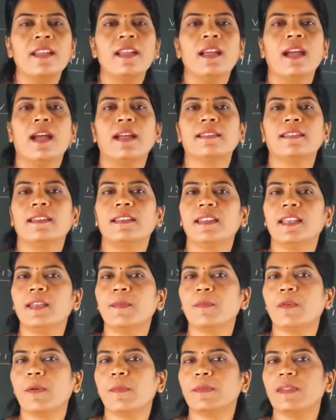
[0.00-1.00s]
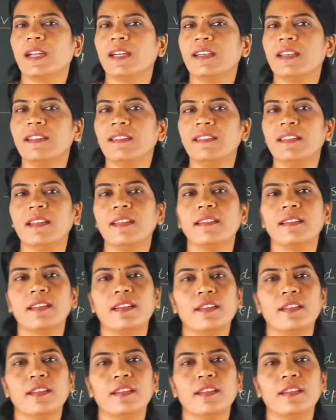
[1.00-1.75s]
and the name of that disease is